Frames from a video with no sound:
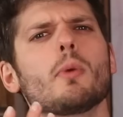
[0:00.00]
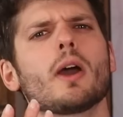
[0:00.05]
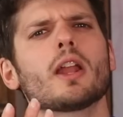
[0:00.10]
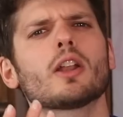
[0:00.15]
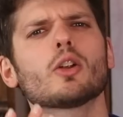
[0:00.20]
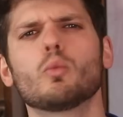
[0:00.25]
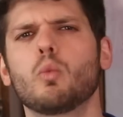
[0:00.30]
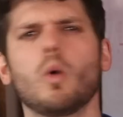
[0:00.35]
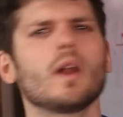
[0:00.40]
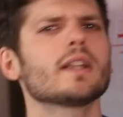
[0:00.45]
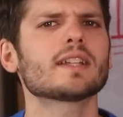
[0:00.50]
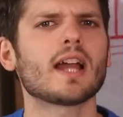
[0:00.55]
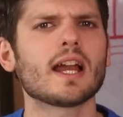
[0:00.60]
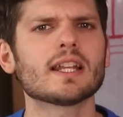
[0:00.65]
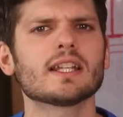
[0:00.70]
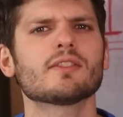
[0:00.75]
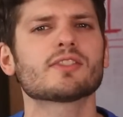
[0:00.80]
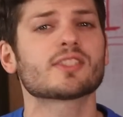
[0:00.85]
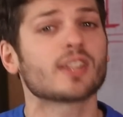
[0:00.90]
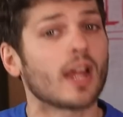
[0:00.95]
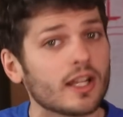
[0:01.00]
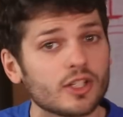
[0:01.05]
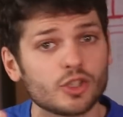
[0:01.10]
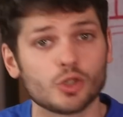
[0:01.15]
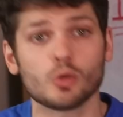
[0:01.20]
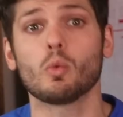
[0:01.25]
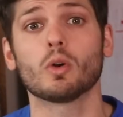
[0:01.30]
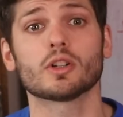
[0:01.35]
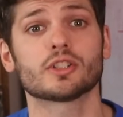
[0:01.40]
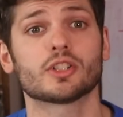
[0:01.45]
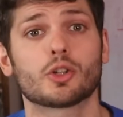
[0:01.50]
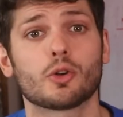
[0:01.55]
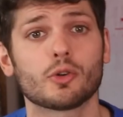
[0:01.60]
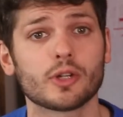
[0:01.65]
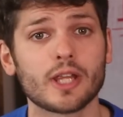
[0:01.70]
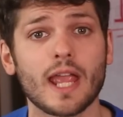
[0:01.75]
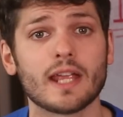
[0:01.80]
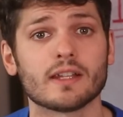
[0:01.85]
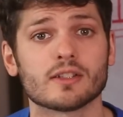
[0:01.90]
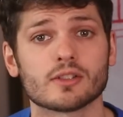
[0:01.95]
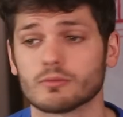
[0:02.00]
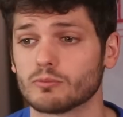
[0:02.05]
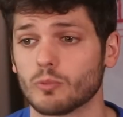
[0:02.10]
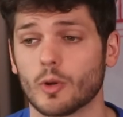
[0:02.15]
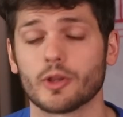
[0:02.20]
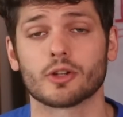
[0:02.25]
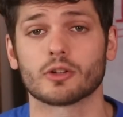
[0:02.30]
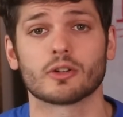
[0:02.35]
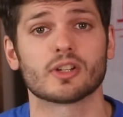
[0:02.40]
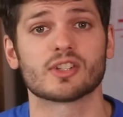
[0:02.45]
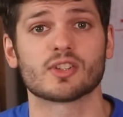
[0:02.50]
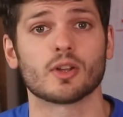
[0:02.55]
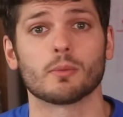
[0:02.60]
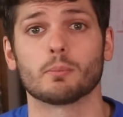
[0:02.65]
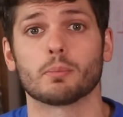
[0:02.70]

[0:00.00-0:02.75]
matter what kind of site you want to create, whether it's a